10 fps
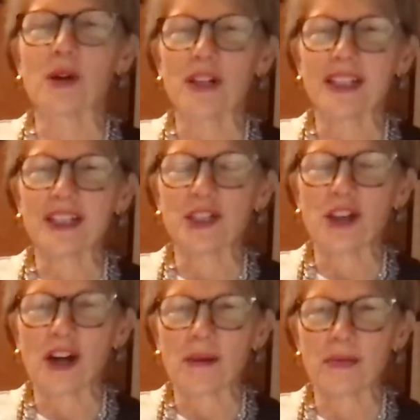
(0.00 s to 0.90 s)
morning,
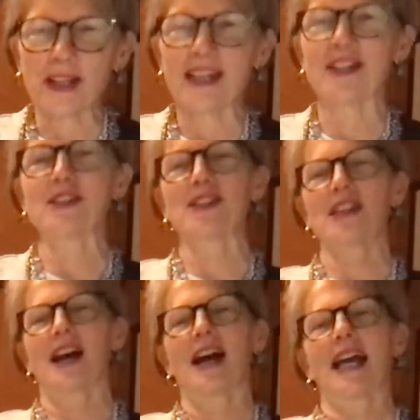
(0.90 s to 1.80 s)
guitar players.
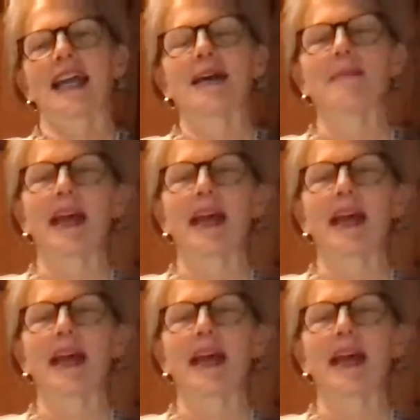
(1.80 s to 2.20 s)
I am